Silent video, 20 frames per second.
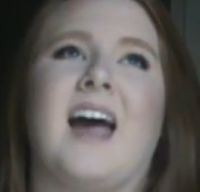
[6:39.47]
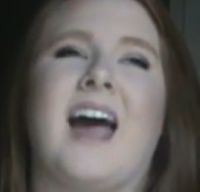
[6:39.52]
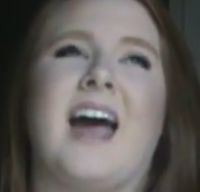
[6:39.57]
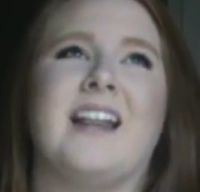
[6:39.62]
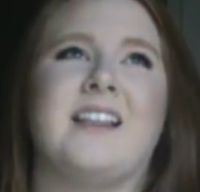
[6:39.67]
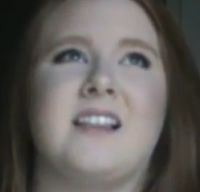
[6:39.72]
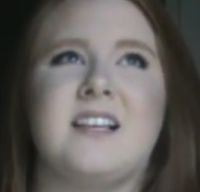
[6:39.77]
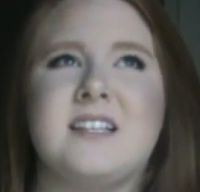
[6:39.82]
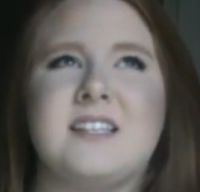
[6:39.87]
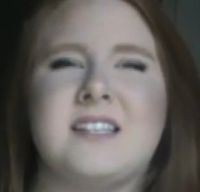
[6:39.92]

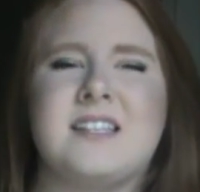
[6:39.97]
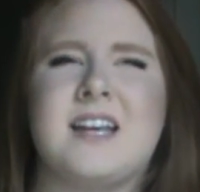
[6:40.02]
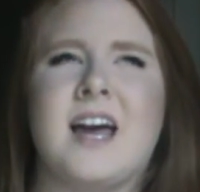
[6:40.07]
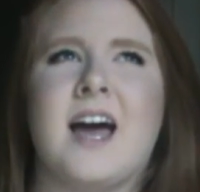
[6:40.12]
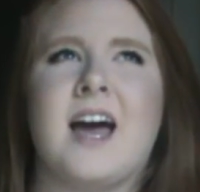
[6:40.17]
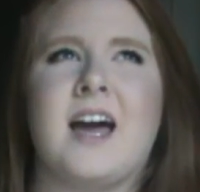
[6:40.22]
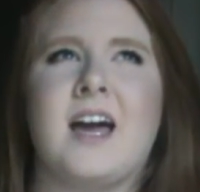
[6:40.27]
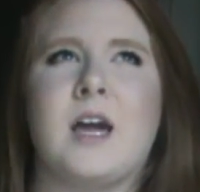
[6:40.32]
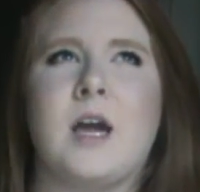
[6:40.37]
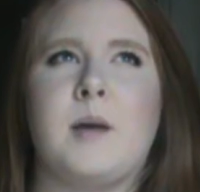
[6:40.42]
At this
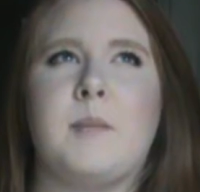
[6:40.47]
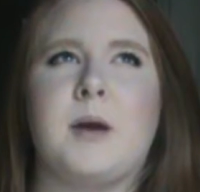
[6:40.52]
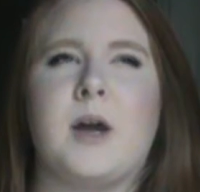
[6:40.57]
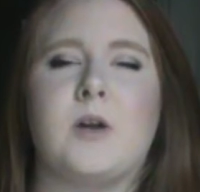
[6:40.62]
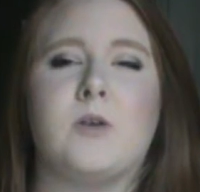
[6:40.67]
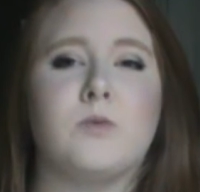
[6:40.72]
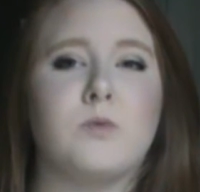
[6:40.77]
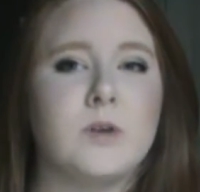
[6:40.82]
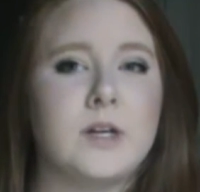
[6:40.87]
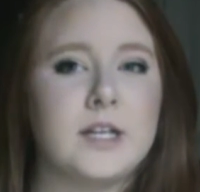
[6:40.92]
time,
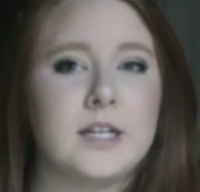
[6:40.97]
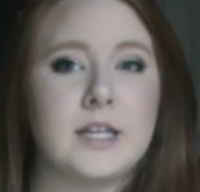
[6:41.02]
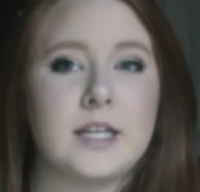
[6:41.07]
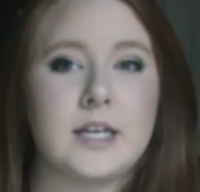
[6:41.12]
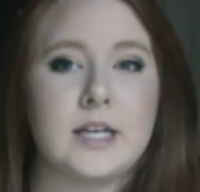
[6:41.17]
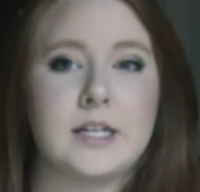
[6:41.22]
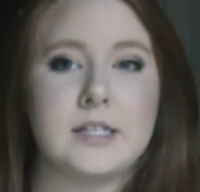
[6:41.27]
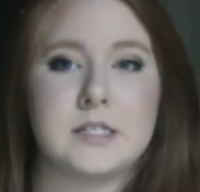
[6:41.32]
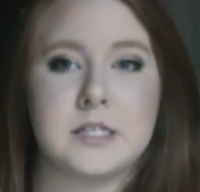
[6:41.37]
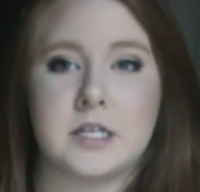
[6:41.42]
I
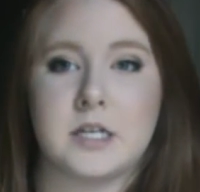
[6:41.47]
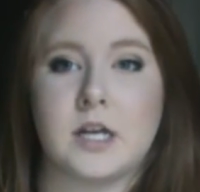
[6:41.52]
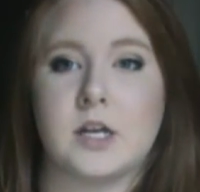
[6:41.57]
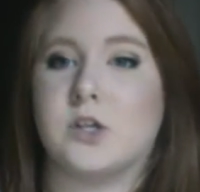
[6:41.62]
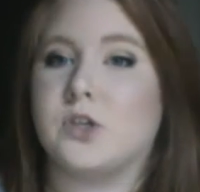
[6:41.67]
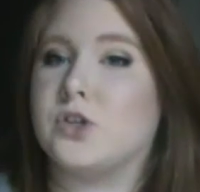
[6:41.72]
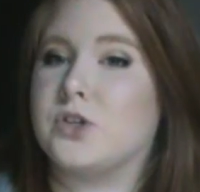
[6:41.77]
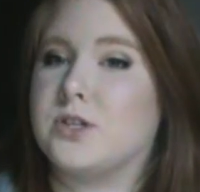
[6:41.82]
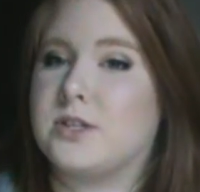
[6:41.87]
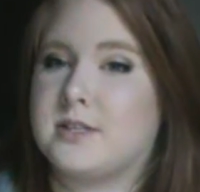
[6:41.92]
really didn't
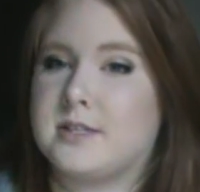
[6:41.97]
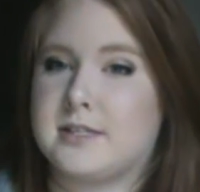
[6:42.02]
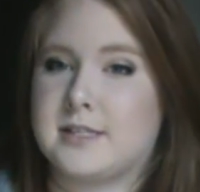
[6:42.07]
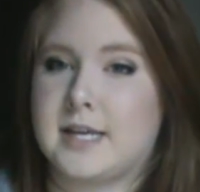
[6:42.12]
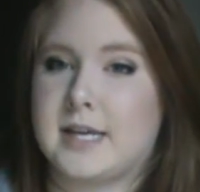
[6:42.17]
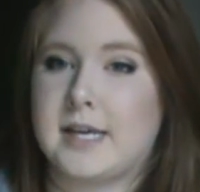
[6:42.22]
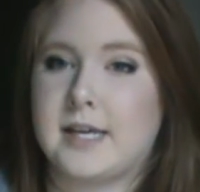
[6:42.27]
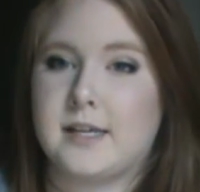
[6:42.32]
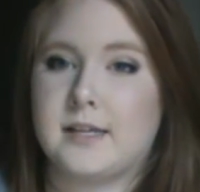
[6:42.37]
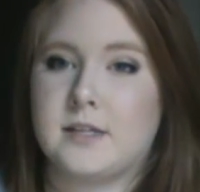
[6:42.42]

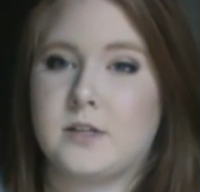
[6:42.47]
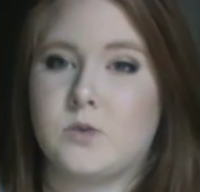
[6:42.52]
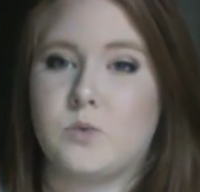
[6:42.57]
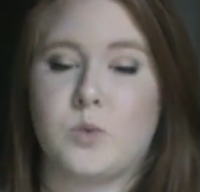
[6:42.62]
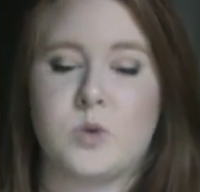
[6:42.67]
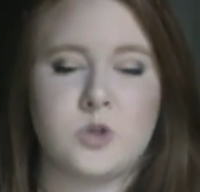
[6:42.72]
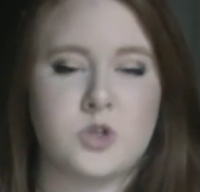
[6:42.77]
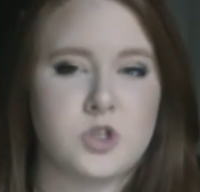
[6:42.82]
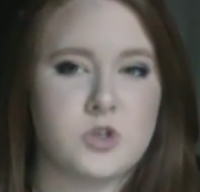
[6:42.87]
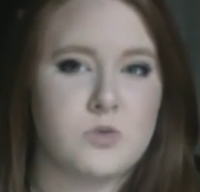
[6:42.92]
understand
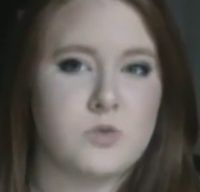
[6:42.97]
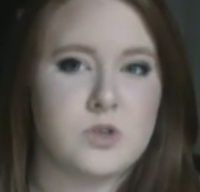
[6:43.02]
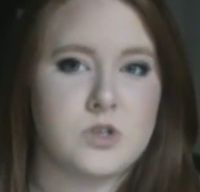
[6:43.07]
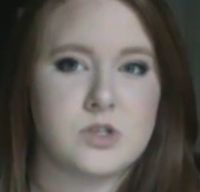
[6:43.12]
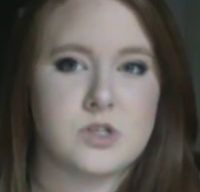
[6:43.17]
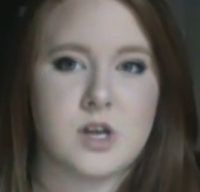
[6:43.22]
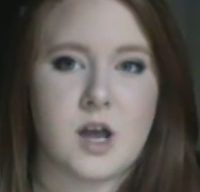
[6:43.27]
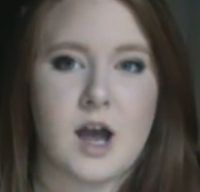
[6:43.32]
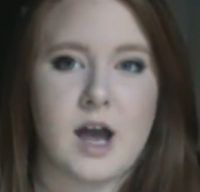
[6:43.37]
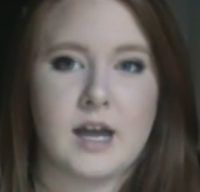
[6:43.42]
what she
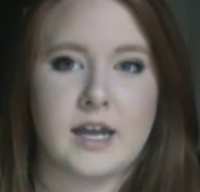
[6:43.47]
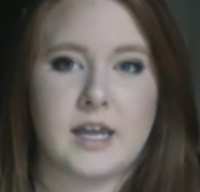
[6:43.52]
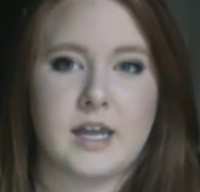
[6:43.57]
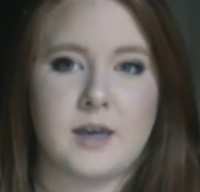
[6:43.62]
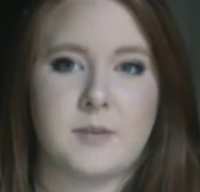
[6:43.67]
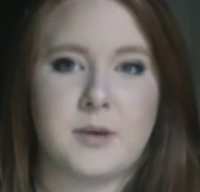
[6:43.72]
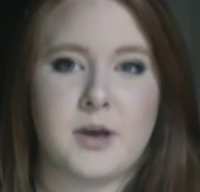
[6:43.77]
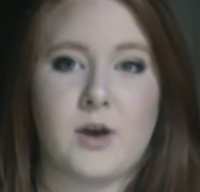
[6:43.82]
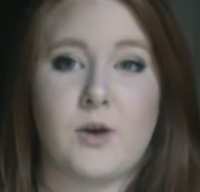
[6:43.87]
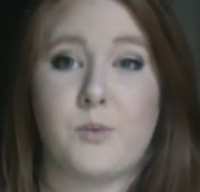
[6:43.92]
was
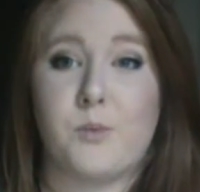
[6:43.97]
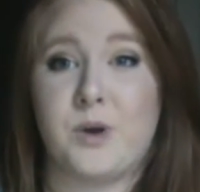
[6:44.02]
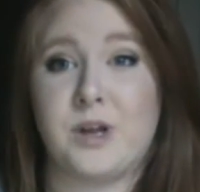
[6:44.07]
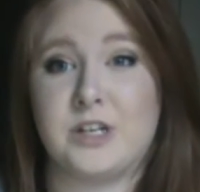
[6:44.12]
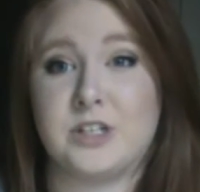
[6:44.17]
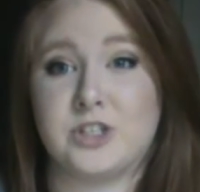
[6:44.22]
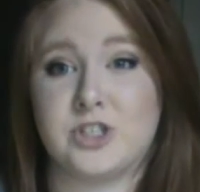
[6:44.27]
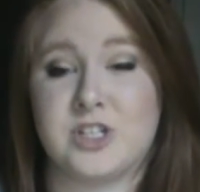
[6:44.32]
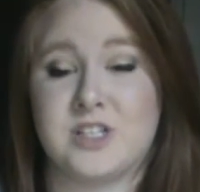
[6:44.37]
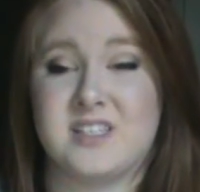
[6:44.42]
talking about
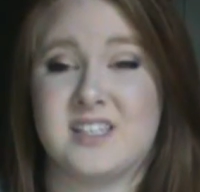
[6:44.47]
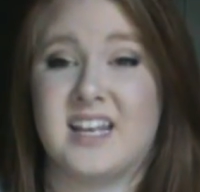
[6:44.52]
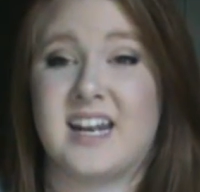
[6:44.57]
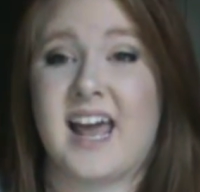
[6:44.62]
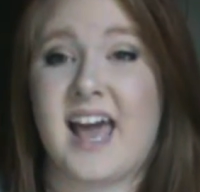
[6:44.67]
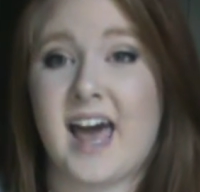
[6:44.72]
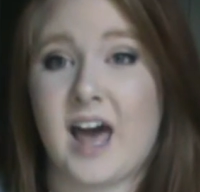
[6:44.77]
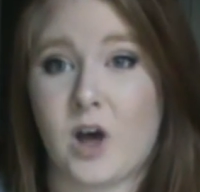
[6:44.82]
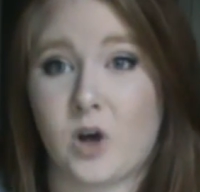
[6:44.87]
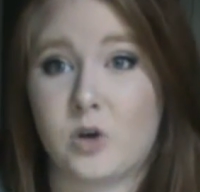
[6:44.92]
when she
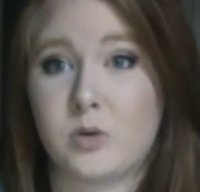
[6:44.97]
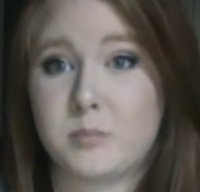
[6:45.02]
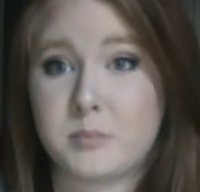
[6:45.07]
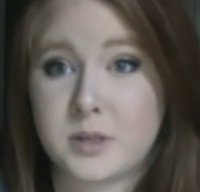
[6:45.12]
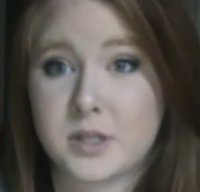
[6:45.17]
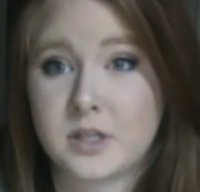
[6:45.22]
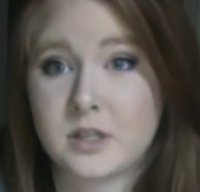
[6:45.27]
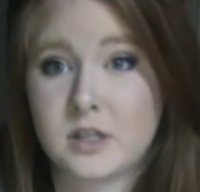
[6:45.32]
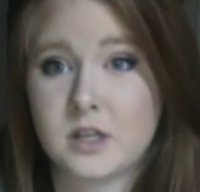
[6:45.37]
said help.